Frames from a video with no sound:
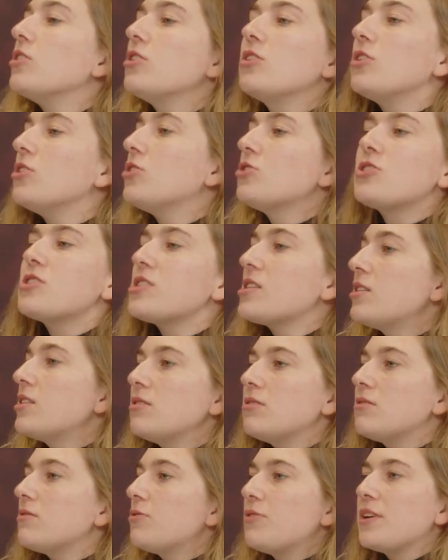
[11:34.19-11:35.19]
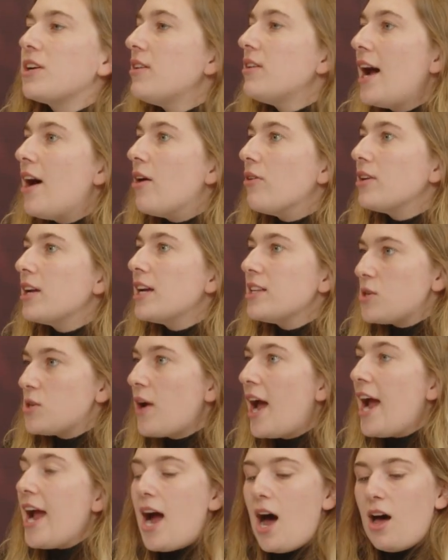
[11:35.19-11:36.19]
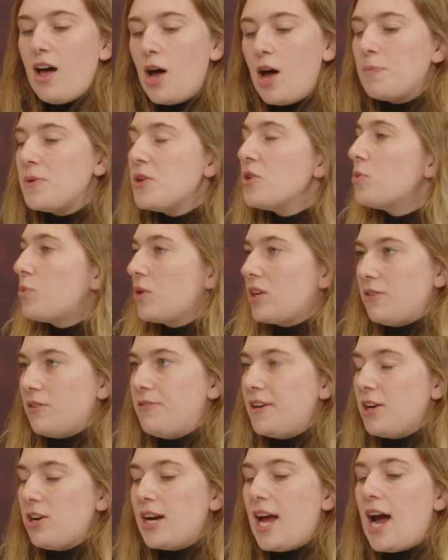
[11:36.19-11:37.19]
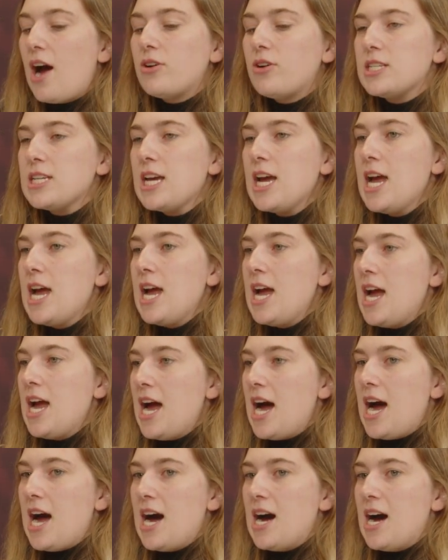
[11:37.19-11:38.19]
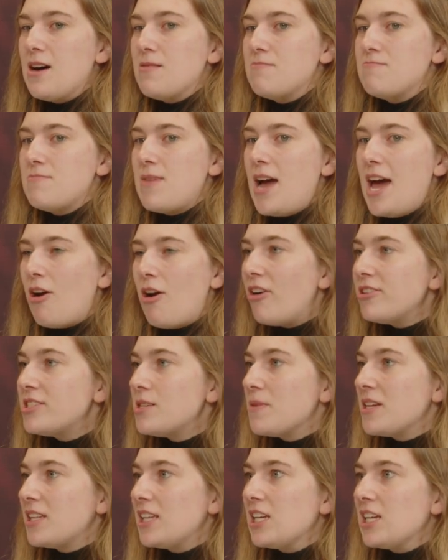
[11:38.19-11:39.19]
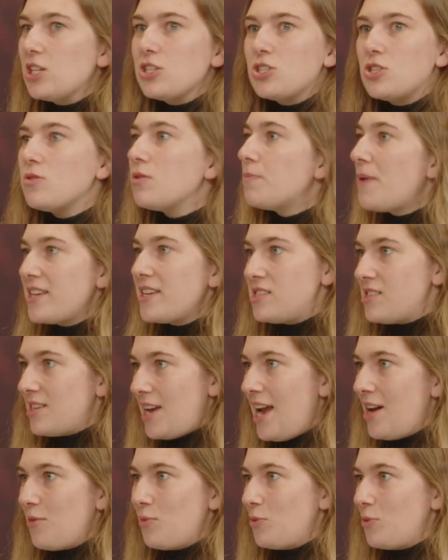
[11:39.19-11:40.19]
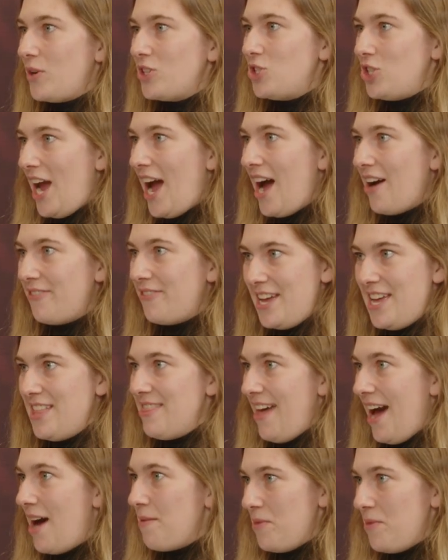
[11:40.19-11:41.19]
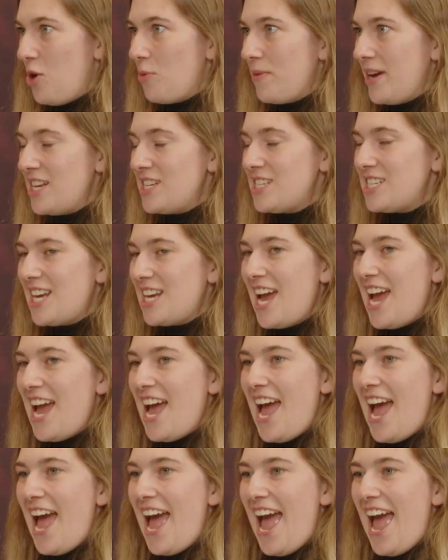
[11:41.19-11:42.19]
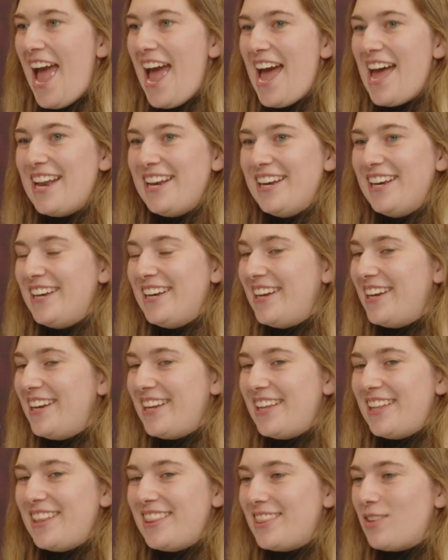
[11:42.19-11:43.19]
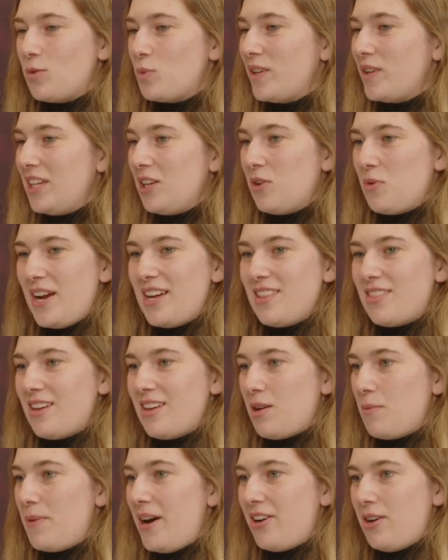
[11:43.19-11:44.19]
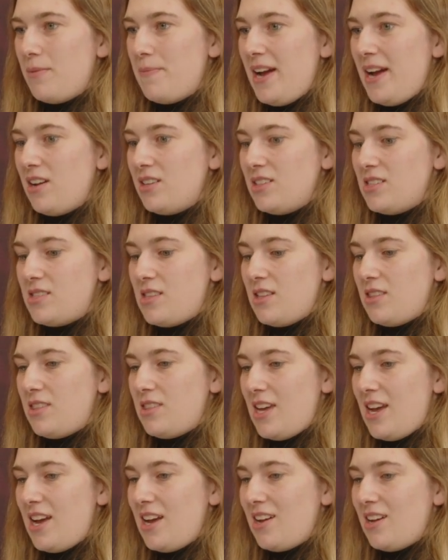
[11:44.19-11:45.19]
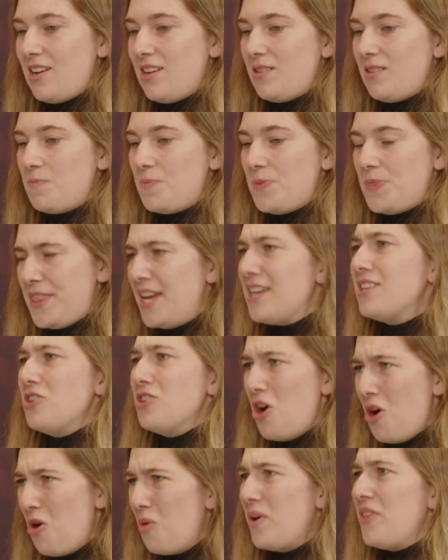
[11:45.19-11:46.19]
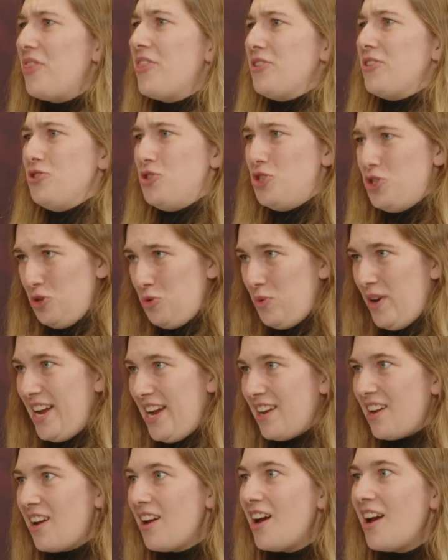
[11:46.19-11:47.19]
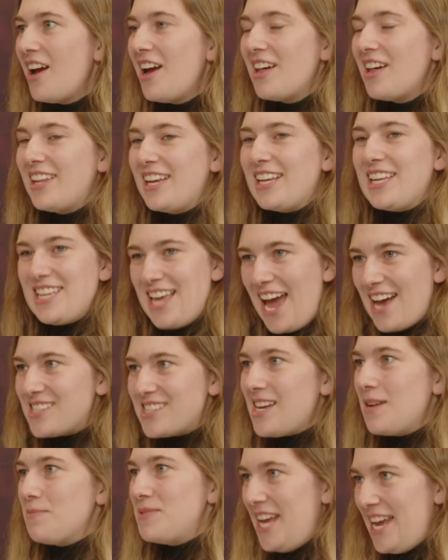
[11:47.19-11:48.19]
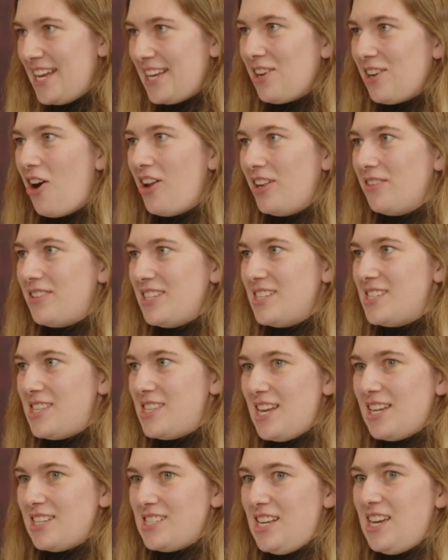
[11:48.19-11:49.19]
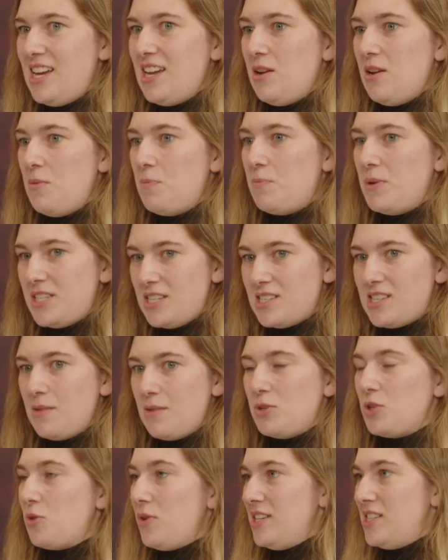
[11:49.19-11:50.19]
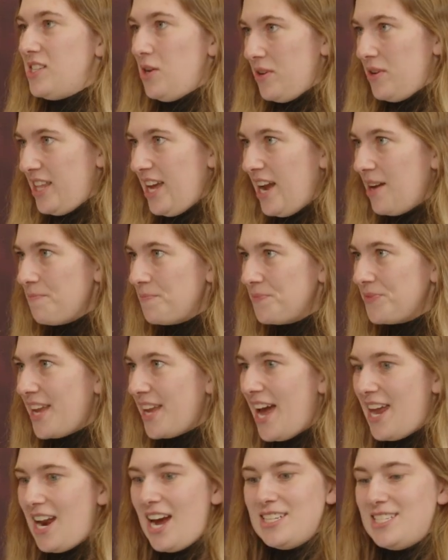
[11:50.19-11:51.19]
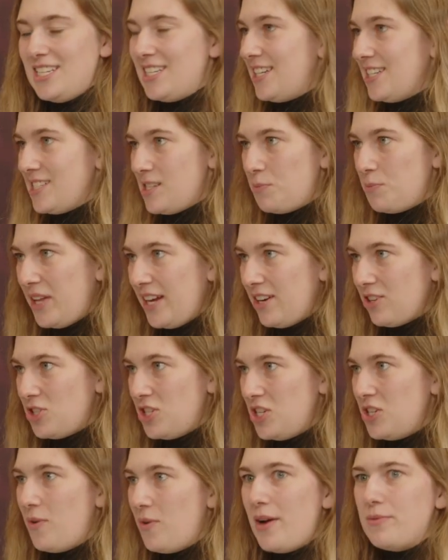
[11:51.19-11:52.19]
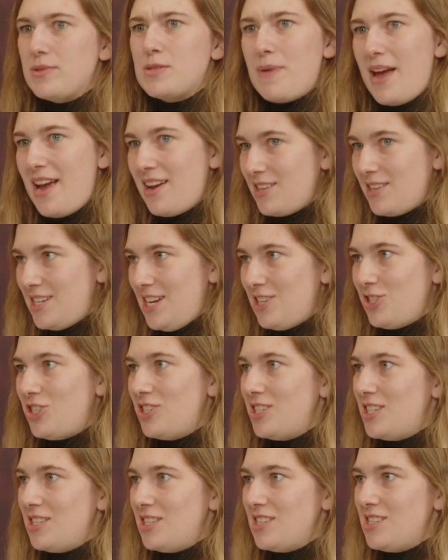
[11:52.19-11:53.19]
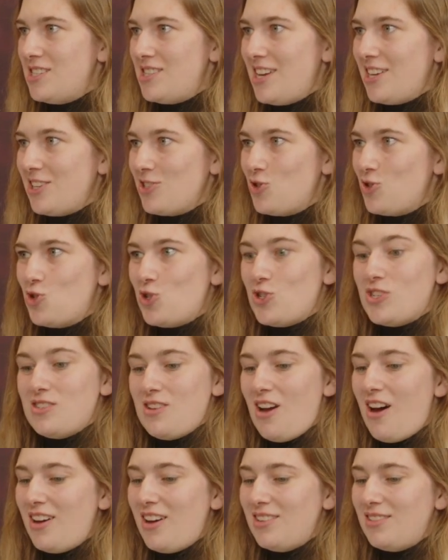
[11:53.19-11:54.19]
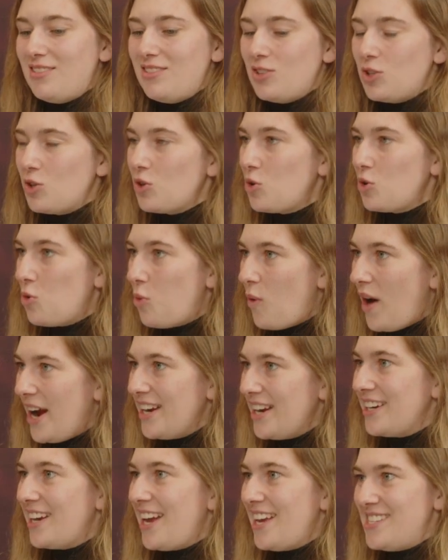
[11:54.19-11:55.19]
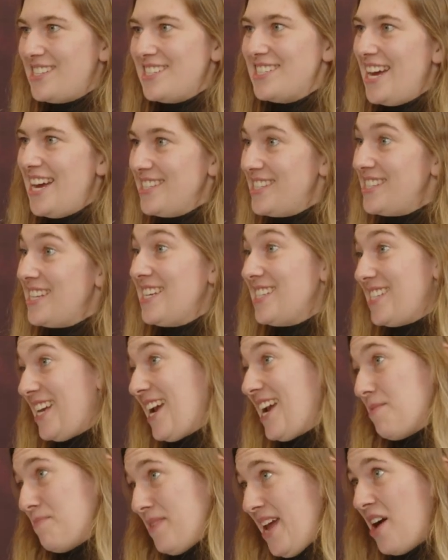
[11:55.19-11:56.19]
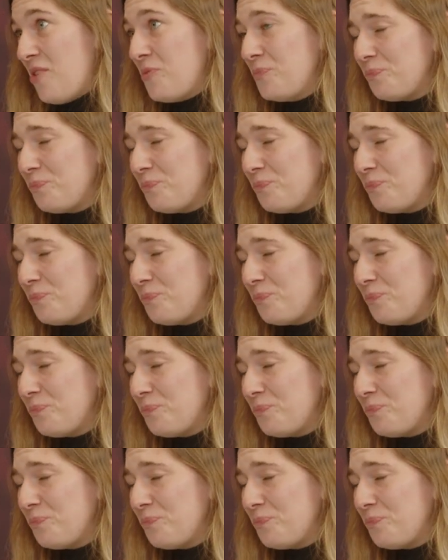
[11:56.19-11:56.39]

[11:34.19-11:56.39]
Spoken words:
"You're just going to figure it out. It's okay. I'll help you. We're going to figure it out." And ultimately, you do the best you can with what you have in that moment. And the really great thing about our band is that they know what they're doing. Like, yes, I'm taking all of these things in, but to some degree, so are they. And I did it as a player, too. I was paying attention to these things, just not quite as intensely as I am now.